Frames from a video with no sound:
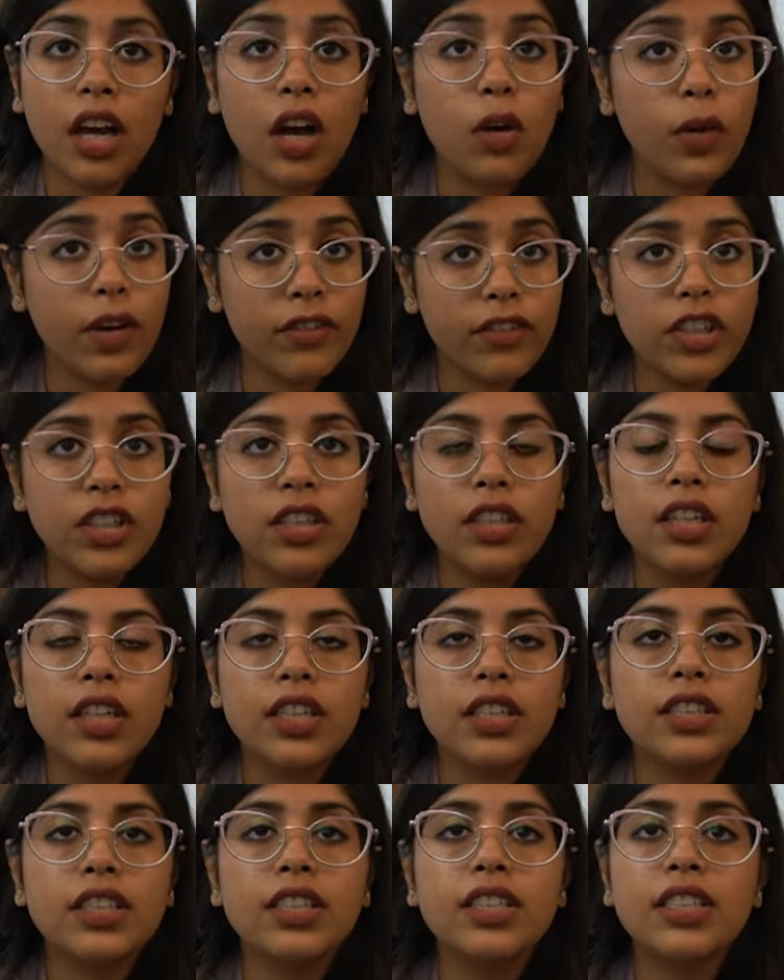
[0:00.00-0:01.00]

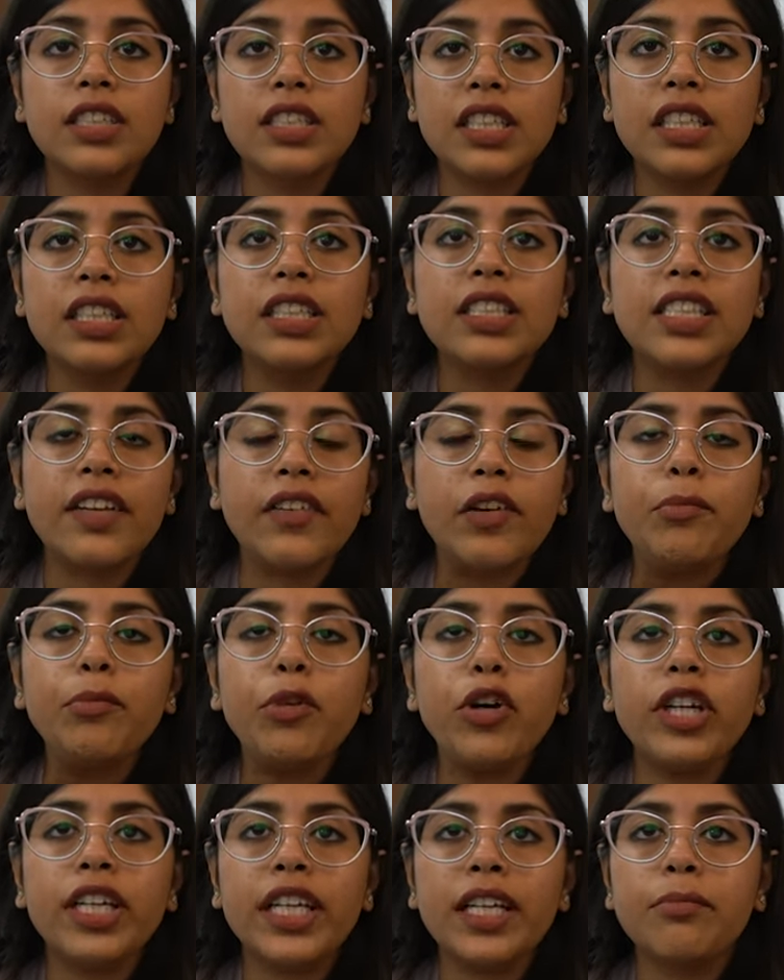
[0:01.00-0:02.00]
However, this is still a
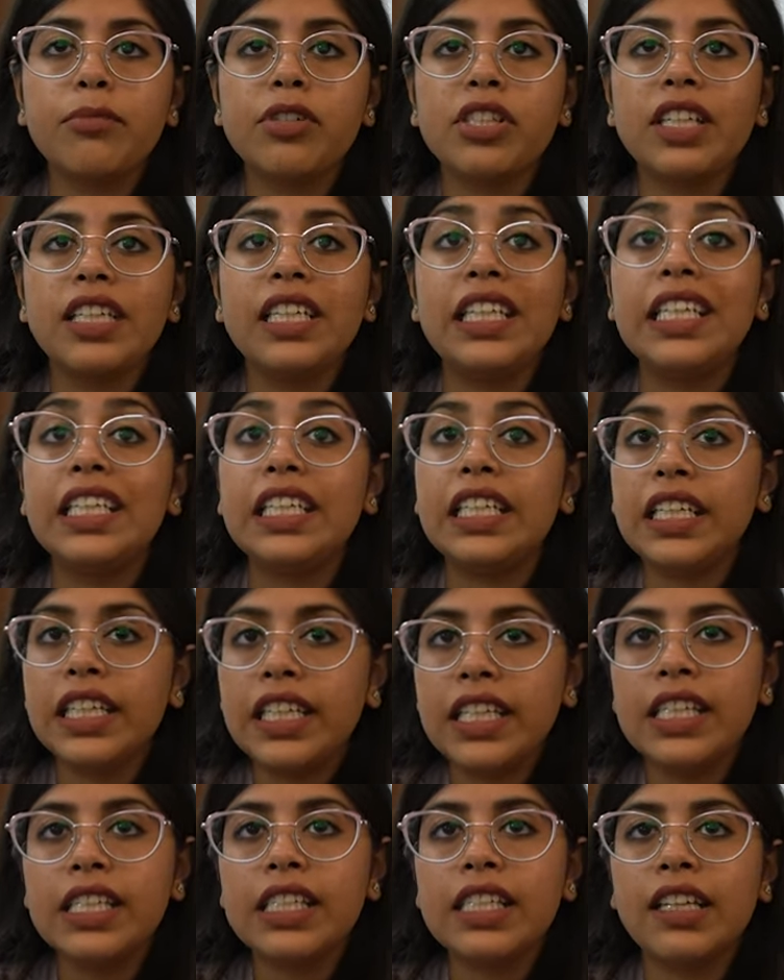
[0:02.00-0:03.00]
7.8%
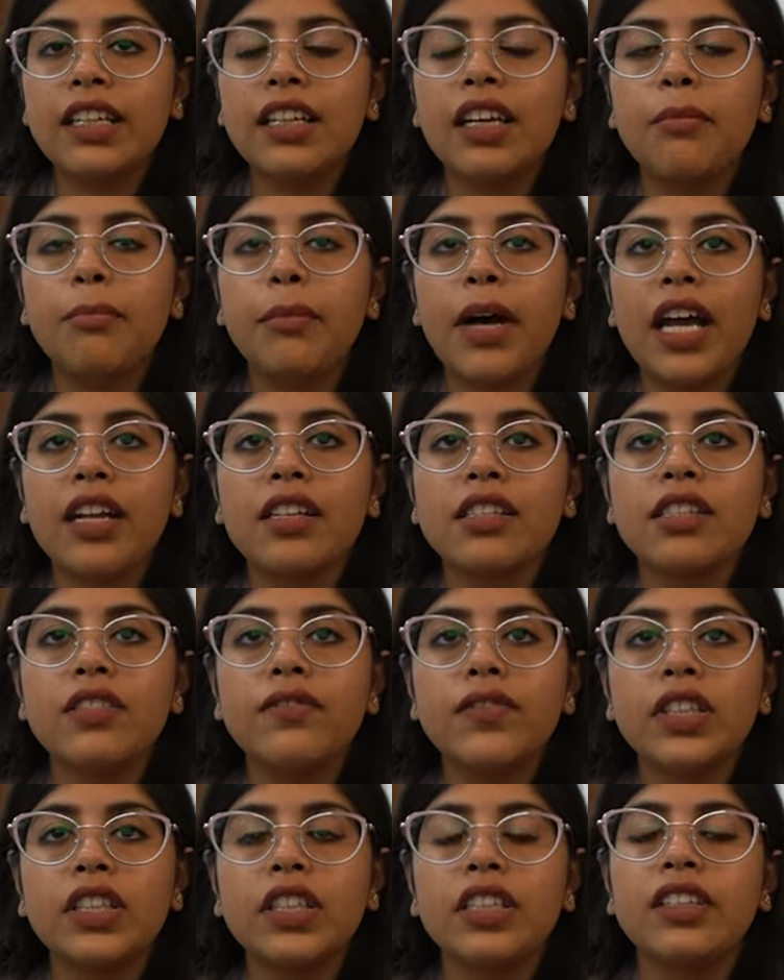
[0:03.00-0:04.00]
increase in
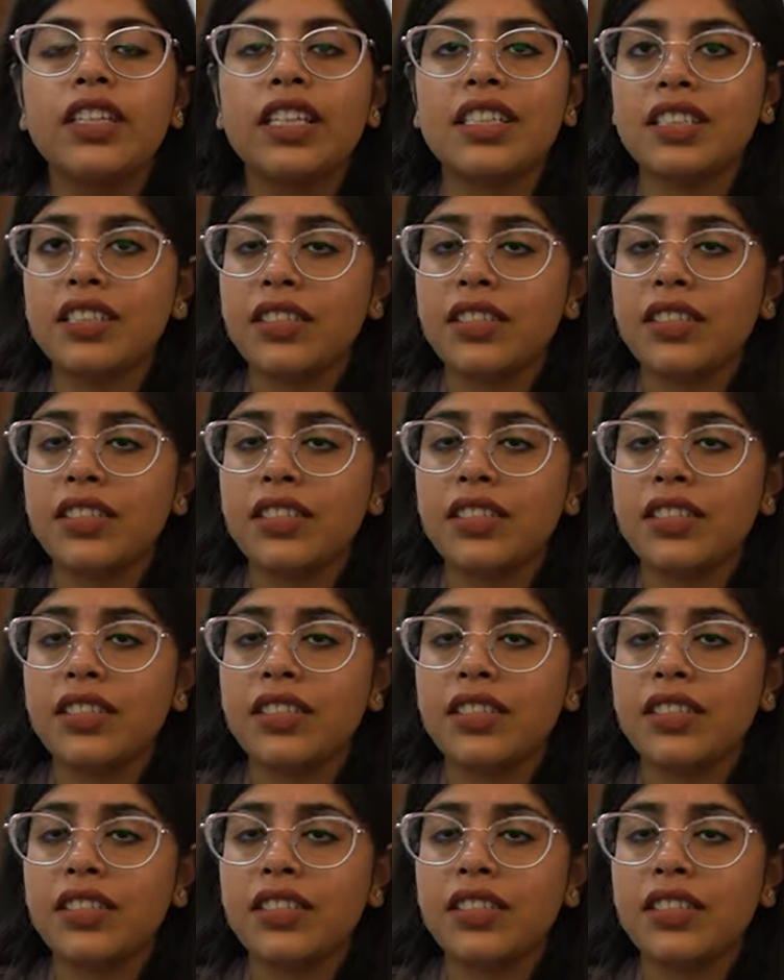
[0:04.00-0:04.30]
comparison with the